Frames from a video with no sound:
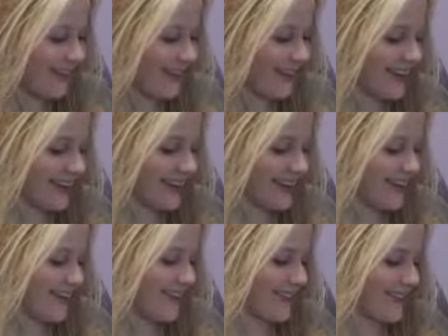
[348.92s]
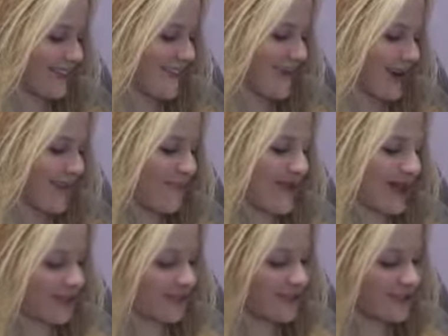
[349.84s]
he is my
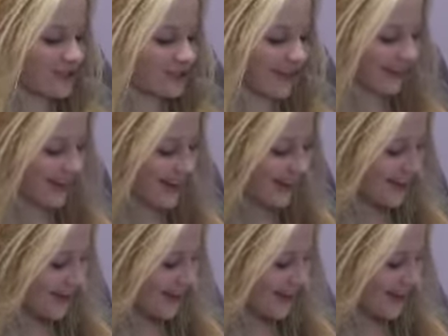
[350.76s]
pride and joy.